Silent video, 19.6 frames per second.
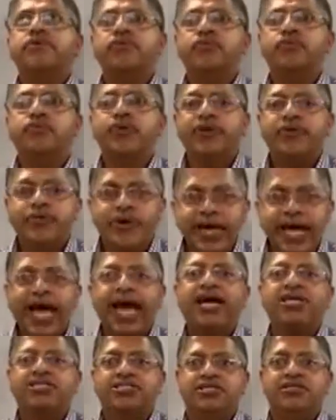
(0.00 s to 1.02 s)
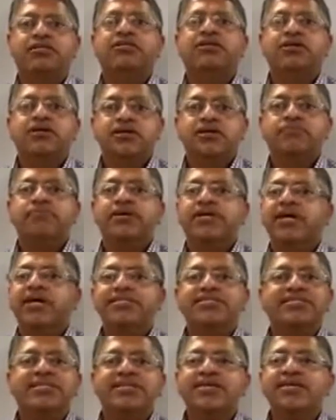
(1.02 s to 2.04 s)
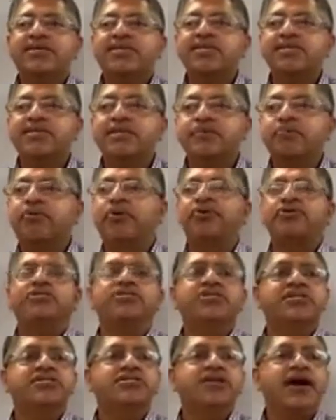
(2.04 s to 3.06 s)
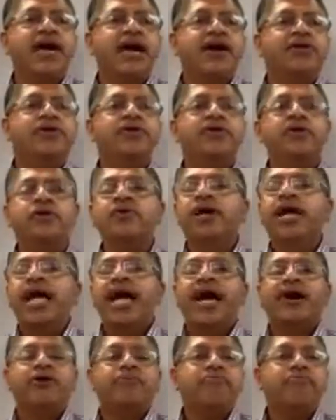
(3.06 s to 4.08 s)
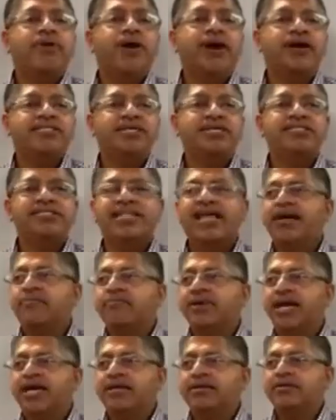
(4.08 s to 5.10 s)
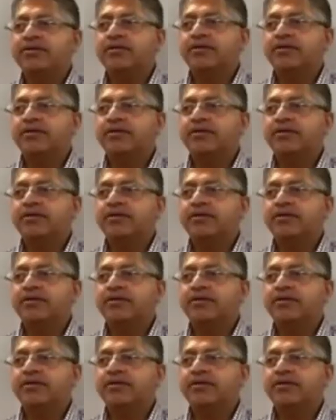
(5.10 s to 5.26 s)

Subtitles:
reaction because the person does not know how to process that pain.